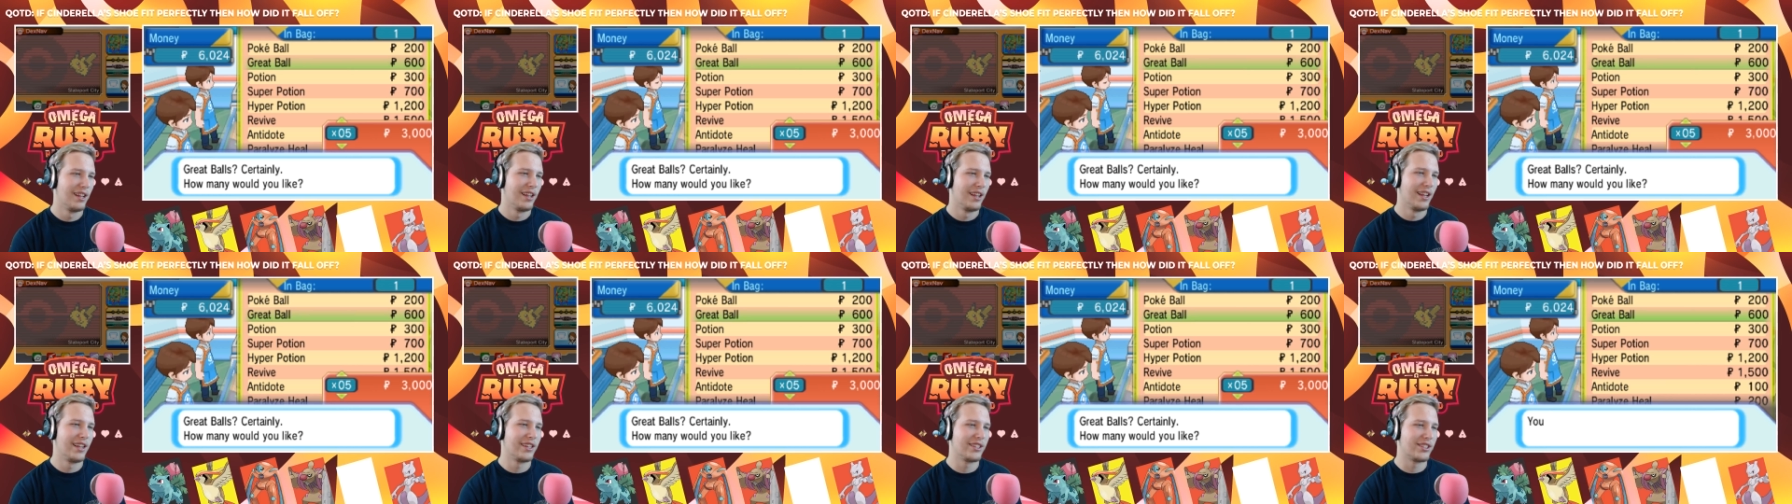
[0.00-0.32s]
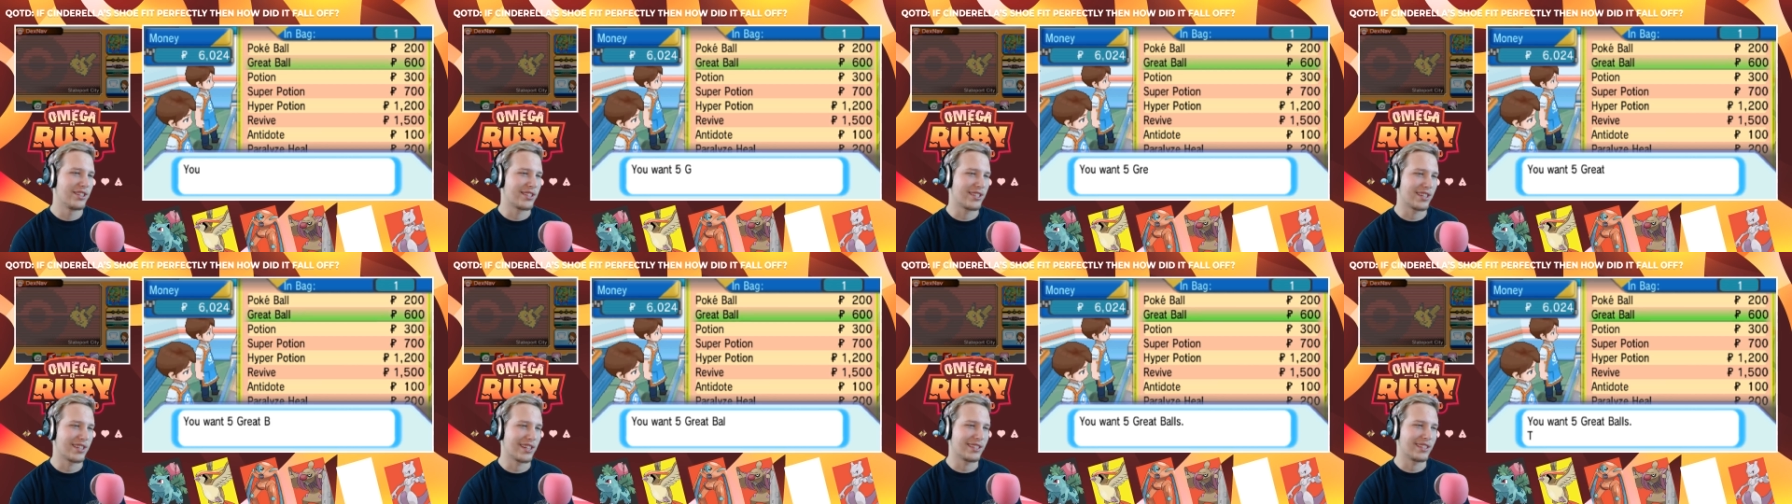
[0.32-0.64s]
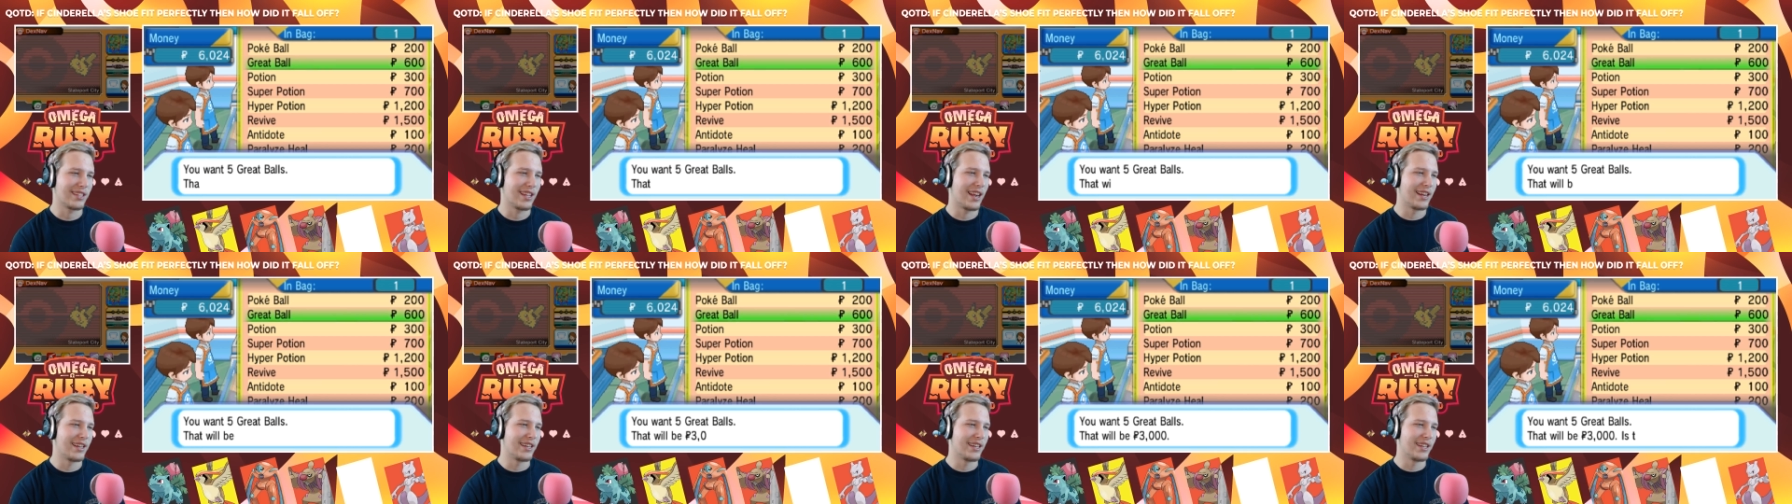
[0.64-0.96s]
I just think the
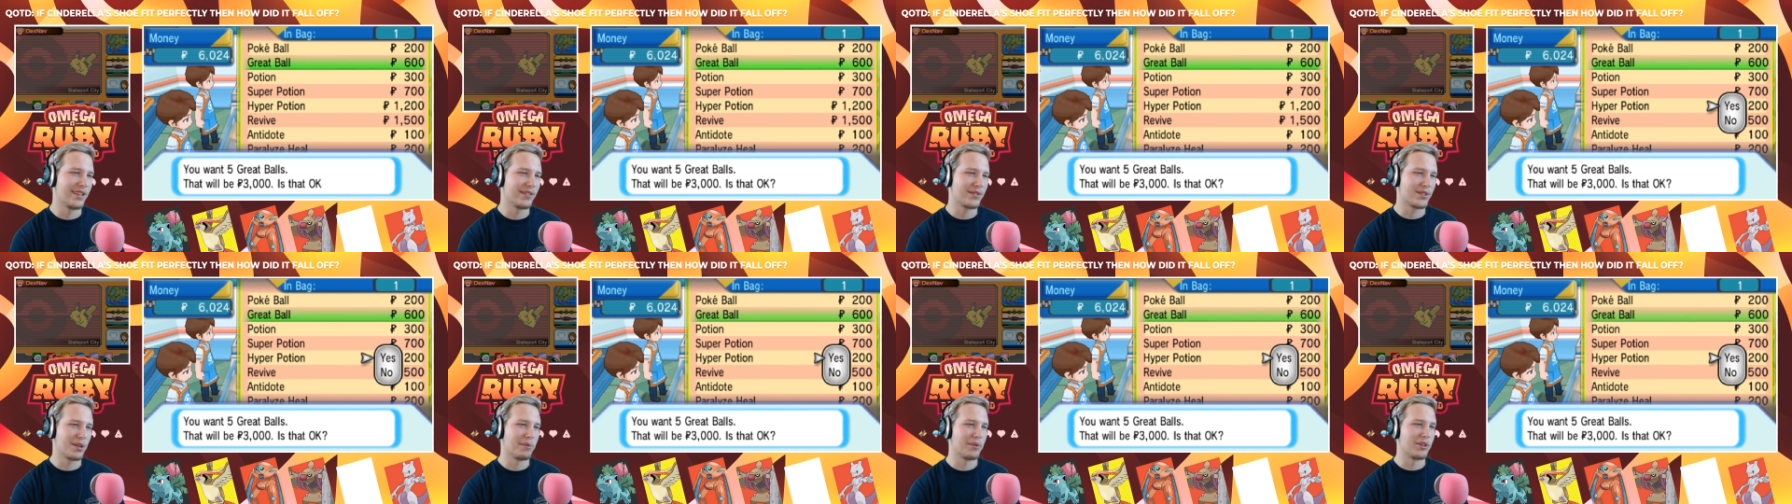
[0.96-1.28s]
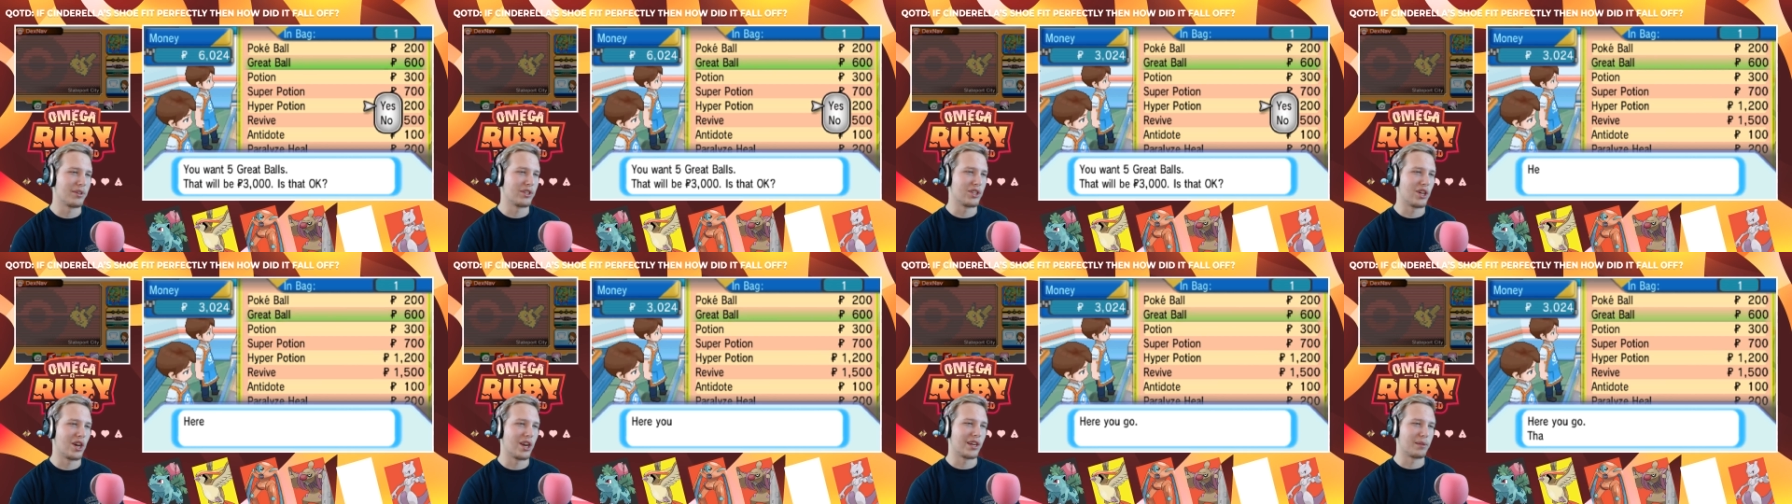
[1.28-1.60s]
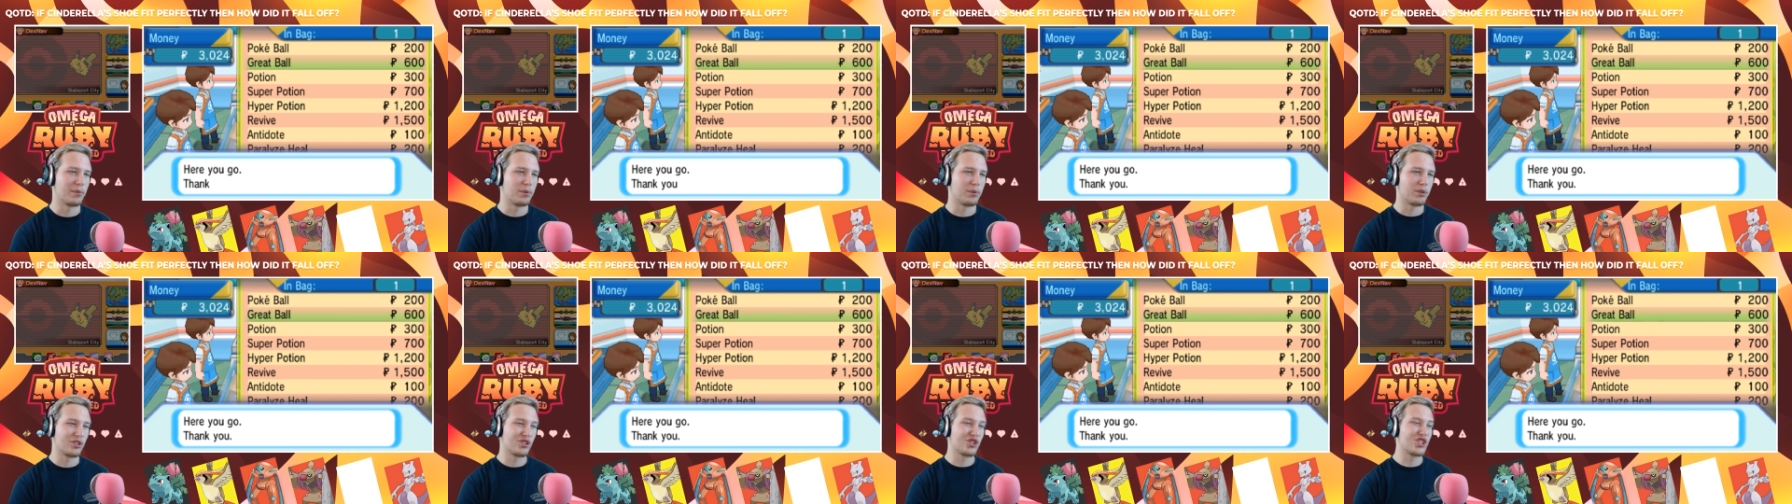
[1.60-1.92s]
idea of someone yawning,
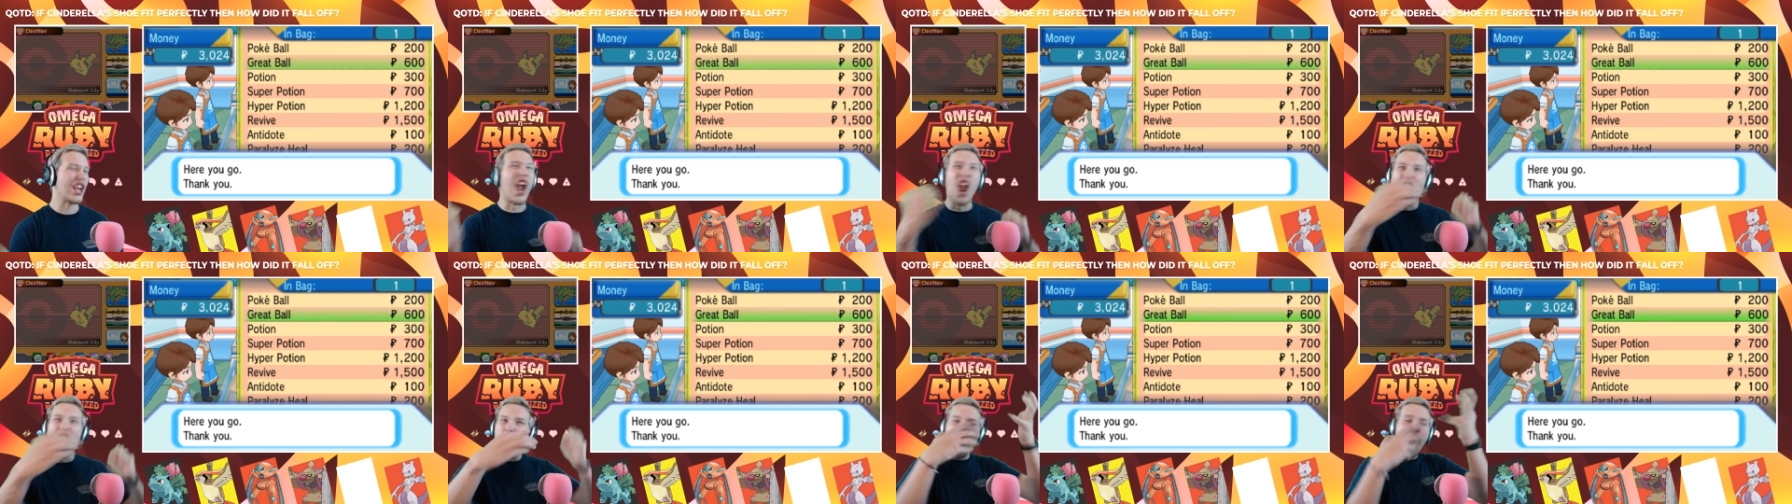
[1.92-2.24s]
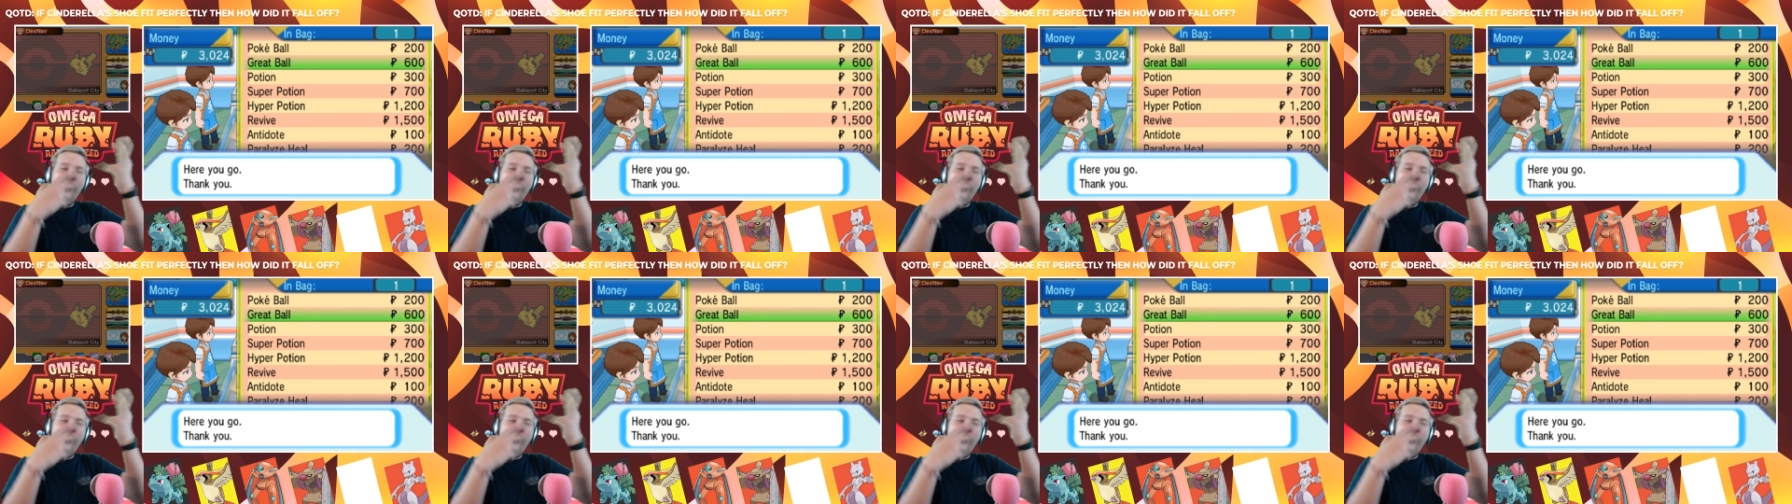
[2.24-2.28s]
the person's like,